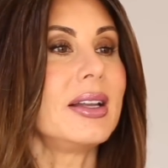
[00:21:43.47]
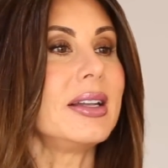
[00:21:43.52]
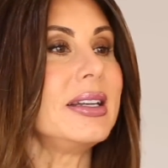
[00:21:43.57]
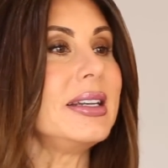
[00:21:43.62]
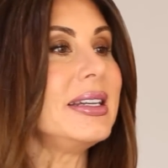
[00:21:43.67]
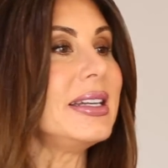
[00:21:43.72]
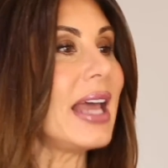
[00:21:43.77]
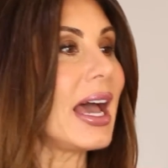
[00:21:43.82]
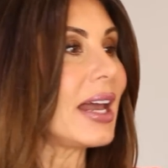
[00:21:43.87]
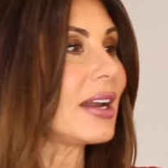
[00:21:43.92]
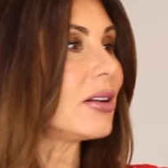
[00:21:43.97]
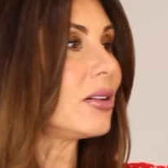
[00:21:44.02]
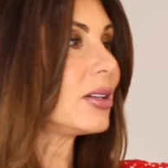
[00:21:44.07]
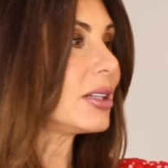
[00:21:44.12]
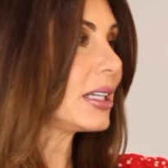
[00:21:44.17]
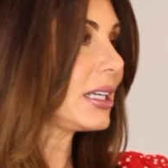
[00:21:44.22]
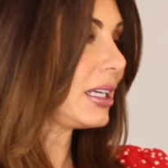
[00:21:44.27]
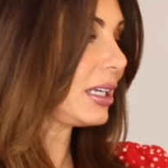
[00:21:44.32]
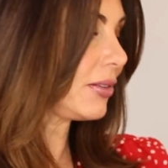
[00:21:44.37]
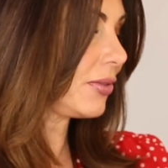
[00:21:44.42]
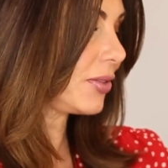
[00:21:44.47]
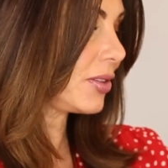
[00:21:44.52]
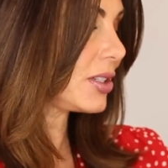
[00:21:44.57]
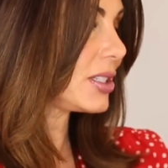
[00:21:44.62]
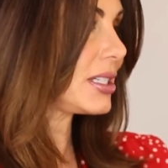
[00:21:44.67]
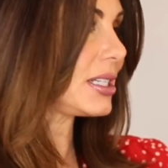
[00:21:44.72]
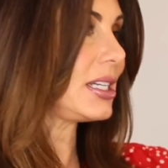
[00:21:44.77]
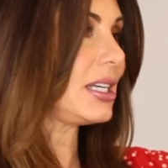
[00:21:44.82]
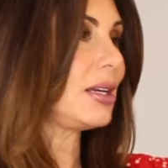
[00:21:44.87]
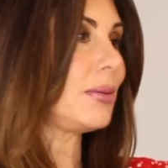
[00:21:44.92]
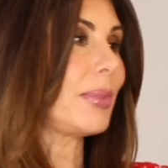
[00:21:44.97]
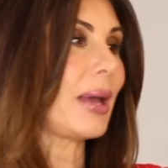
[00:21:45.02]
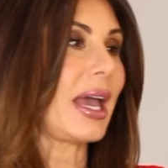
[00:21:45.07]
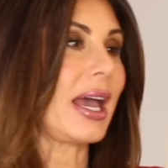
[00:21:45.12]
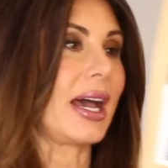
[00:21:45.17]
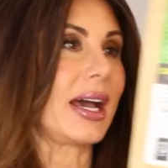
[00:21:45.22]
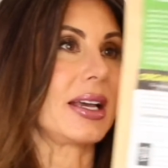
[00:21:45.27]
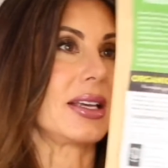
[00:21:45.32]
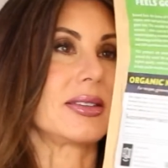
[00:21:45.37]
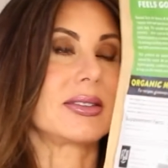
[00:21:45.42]
Nettle leaf tea
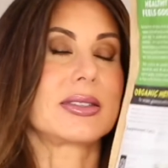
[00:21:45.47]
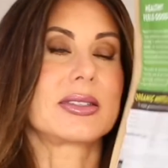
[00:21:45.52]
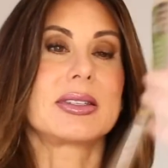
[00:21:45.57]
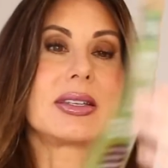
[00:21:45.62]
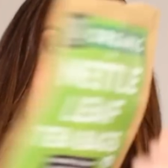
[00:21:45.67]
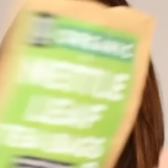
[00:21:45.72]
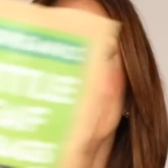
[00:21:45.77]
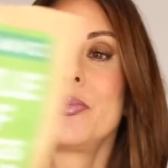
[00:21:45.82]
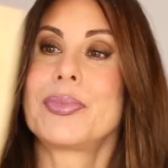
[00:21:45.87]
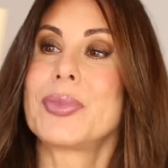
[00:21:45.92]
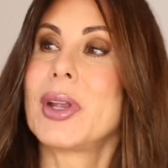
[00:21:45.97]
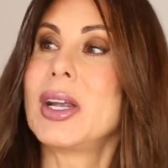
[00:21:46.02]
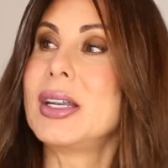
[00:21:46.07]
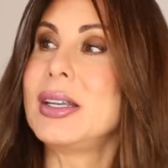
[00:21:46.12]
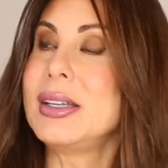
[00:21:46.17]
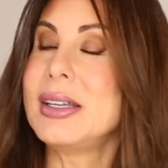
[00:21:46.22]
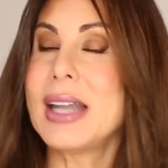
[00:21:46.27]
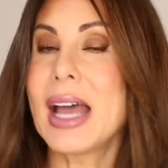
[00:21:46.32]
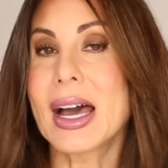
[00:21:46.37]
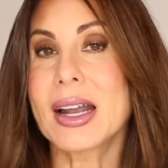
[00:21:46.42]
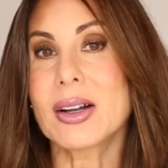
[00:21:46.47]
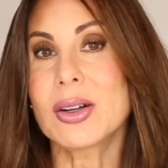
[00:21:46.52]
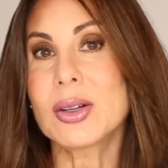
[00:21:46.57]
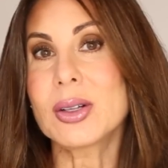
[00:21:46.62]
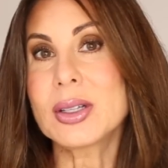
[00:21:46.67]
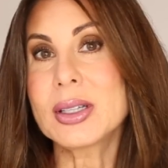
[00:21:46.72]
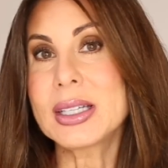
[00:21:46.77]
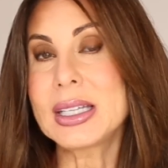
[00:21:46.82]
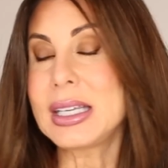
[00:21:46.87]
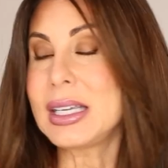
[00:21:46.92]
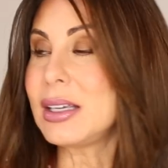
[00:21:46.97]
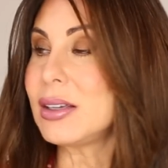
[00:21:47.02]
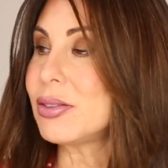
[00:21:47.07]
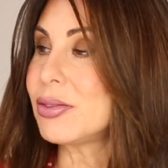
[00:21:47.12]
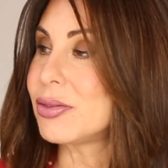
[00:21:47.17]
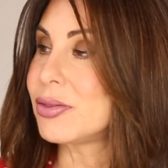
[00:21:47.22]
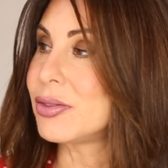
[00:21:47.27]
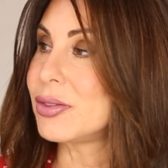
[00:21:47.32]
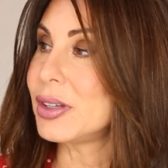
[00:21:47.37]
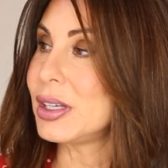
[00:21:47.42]
bags. Nettle
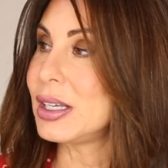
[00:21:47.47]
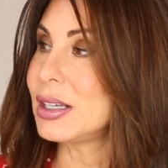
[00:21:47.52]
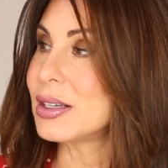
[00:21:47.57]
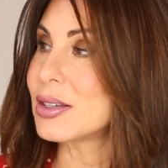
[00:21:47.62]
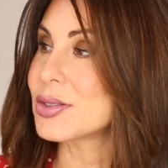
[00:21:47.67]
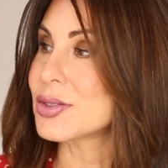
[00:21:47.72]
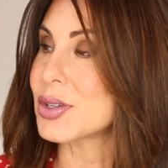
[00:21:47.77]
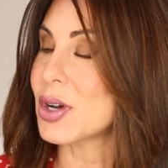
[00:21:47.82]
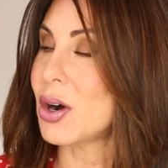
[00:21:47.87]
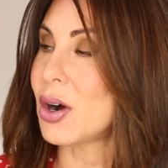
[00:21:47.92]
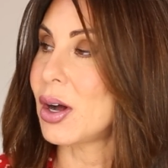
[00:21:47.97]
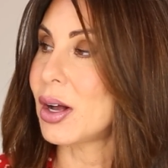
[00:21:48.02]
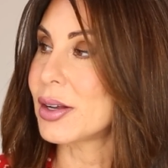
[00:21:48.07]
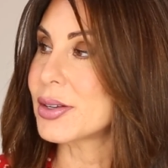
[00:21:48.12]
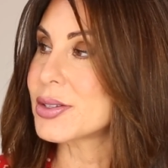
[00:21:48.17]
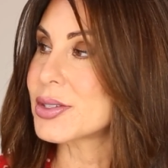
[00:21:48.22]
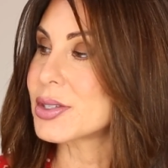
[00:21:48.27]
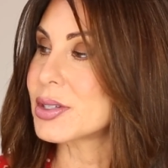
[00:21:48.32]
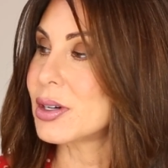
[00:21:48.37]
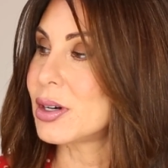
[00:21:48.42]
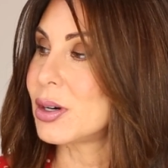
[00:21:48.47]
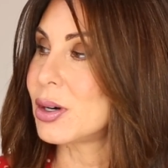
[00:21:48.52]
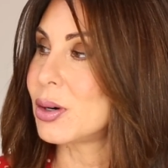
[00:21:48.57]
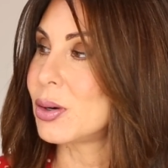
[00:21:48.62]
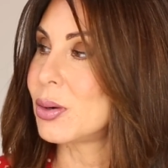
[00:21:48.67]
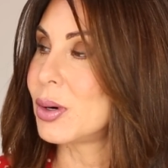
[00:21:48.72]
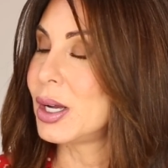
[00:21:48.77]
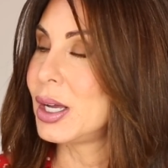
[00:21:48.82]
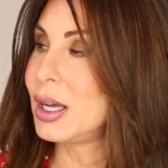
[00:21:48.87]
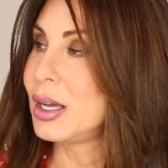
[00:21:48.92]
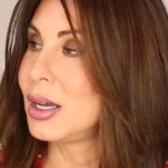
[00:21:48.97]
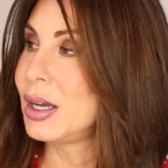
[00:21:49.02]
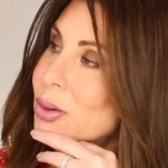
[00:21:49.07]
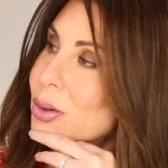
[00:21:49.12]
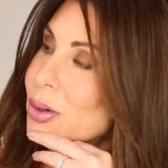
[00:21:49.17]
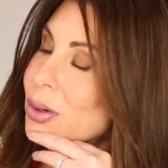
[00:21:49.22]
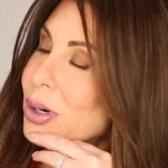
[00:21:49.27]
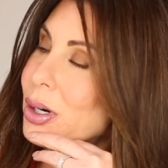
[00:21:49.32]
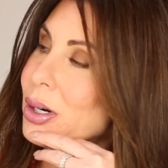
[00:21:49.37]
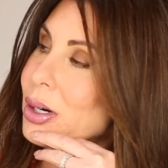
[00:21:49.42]
leaf is also,
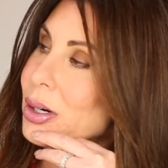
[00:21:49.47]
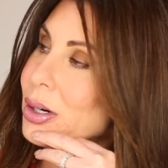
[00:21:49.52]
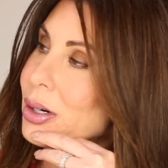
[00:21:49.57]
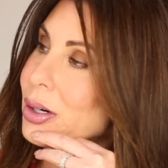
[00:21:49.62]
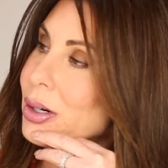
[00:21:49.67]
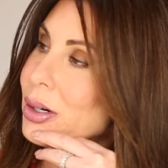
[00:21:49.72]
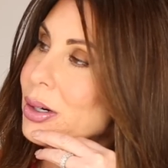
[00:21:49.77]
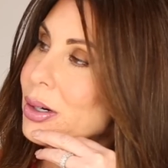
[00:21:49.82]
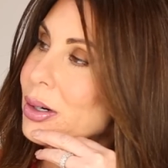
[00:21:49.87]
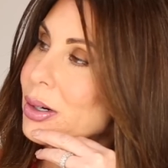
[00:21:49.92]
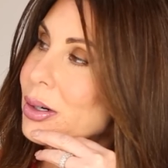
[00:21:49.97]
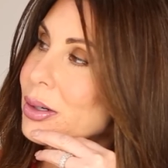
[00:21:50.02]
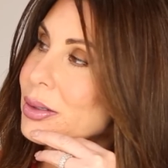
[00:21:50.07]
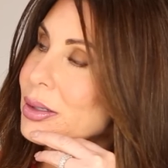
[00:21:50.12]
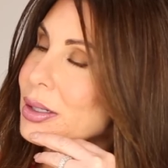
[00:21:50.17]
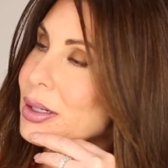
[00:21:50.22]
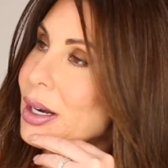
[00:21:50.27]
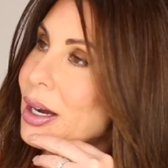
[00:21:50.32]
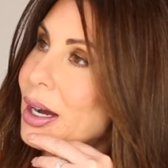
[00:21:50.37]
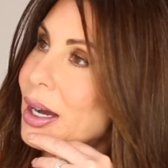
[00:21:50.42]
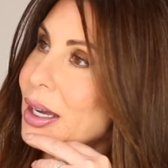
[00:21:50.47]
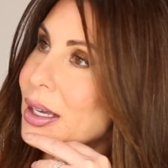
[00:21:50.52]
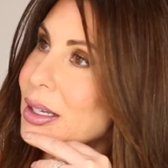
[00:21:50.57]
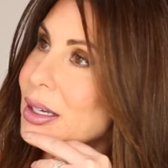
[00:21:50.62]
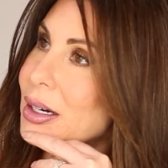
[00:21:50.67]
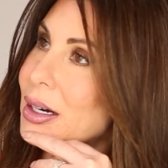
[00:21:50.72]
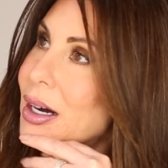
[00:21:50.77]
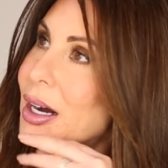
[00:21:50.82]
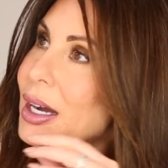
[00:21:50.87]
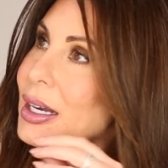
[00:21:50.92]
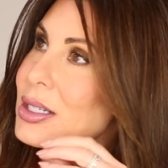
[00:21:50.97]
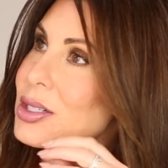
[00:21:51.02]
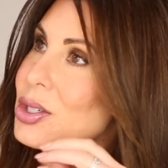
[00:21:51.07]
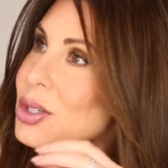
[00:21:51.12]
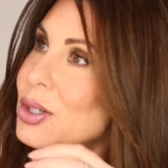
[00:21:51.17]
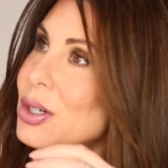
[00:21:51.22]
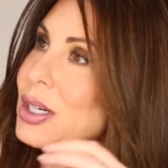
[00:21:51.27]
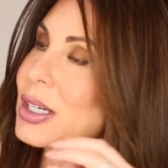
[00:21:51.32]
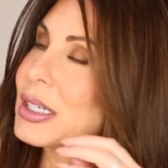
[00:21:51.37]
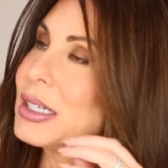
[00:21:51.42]
I
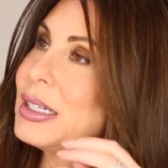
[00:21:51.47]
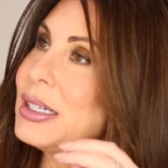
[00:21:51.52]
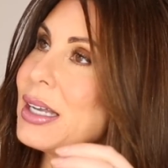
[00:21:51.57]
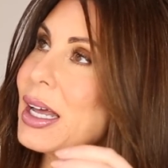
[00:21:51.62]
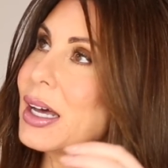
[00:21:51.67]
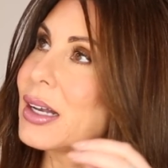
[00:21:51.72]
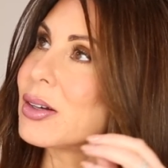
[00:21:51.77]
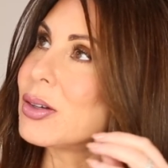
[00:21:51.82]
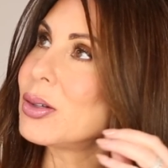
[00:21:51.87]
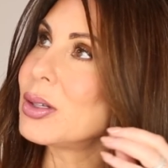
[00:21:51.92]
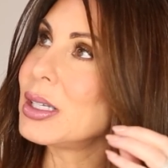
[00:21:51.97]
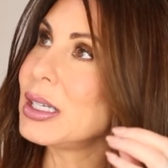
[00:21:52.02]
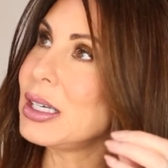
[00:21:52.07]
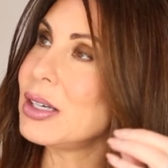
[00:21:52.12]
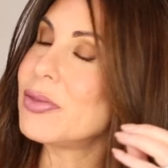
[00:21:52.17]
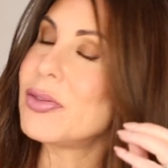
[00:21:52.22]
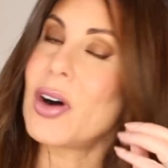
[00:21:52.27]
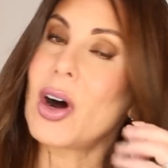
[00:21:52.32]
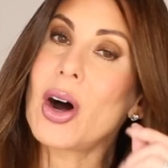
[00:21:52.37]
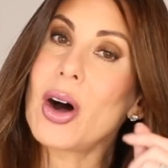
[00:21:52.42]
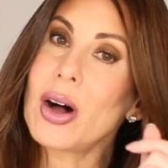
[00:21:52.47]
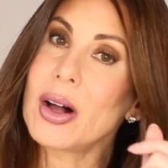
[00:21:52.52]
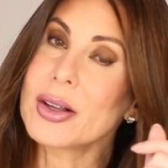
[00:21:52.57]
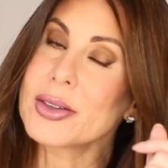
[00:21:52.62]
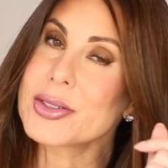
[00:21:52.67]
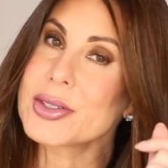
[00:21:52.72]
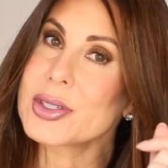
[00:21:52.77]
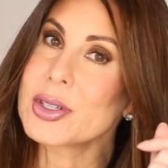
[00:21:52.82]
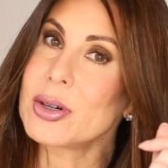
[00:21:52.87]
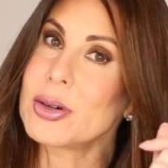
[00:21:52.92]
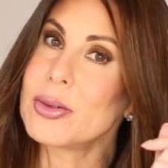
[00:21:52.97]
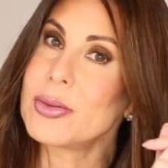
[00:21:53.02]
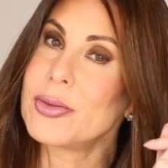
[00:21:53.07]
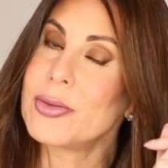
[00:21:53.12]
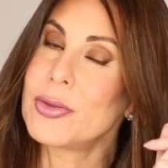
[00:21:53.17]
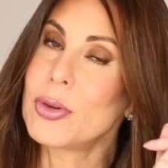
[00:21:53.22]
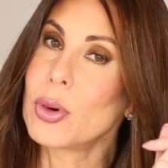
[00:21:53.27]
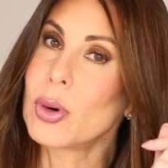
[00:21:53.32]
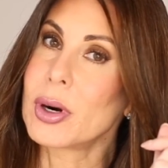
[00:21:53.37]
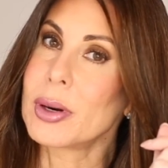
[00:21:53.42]
took nettle leaf also
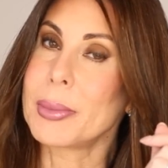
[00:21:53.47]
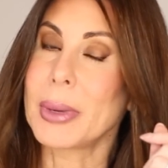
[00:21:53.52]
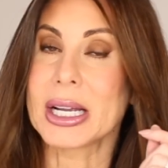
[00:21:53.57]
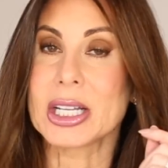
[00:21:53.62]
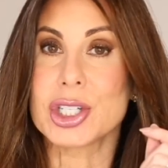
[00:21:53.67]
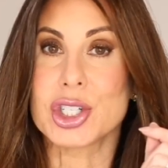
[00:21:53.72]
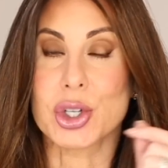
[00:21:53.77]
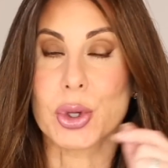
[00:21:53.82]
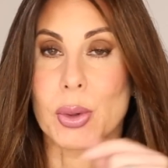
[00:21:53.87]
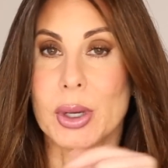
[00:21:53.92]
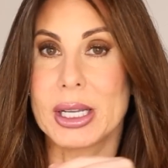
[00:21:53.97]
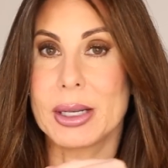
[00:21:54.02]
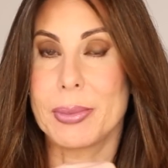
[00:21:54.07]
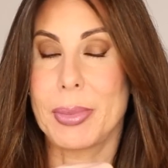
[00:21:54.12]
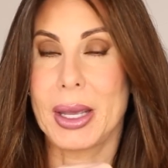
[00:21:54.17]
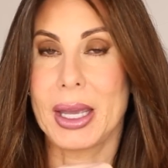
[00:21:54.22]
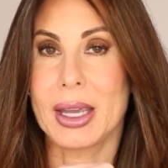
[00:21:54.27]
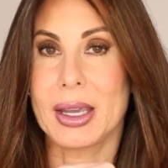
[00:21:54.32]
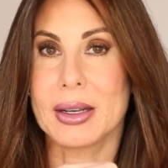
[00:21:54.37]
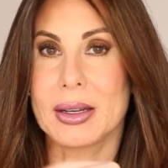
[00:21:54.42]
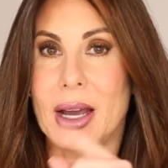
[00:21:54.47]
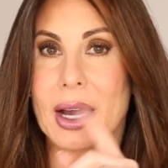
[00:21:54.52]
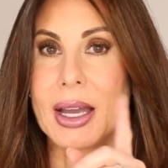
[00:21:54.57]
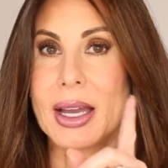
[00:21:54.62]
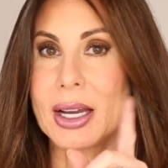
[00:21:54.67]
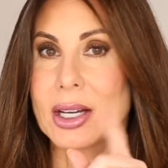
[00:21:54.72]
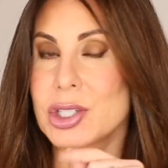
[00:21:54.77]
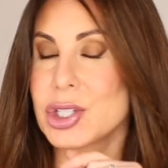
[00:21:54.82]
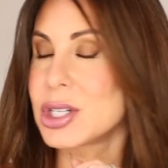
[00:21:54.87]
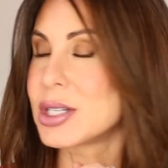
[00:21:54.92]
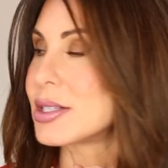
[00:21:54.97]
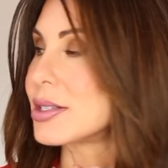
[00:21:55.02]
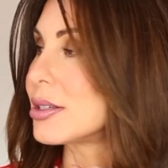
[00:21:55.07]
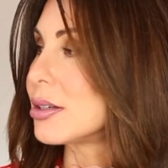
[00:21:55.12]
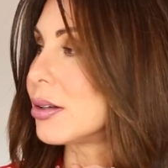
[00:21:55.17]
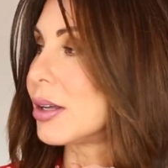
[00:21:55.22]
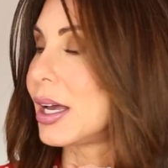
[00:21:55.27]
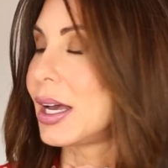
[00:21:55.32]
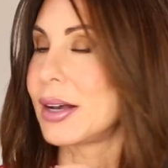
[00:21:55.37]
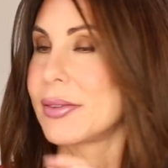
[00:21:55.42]
for my joint pain. I actually
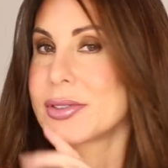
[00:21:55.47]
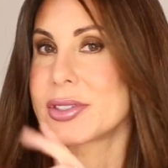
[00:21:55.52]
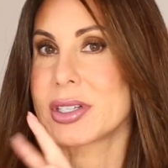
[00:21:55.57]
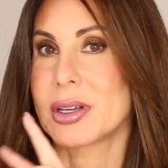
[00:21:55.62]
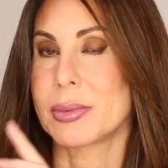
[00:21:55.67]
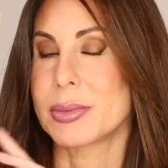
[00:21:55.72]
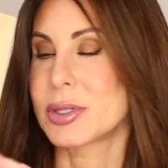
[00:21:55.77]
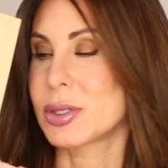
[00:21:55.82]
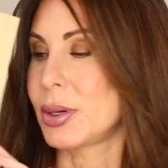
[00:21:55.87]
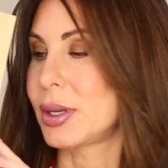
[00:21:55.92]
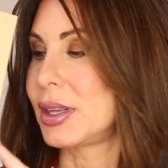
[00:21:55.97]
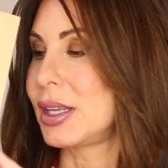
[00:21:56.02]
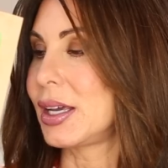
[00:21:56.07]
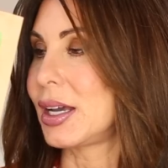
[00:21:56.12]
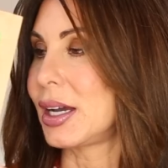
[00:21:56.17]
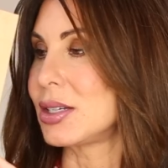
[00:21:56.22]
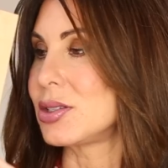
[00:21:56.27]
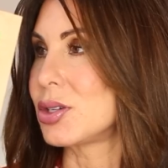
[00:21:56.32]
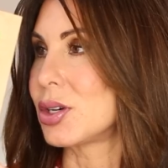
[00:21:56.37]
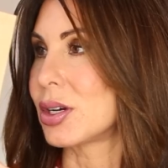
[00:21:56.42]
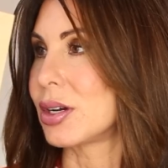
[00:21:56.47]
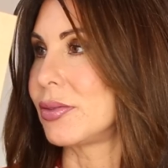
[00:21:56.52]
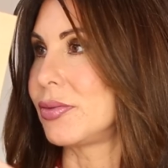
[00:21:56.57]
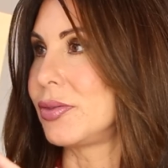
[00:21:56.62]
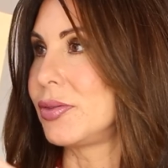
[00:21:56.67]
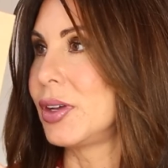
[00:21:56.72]
still have some, so I think I took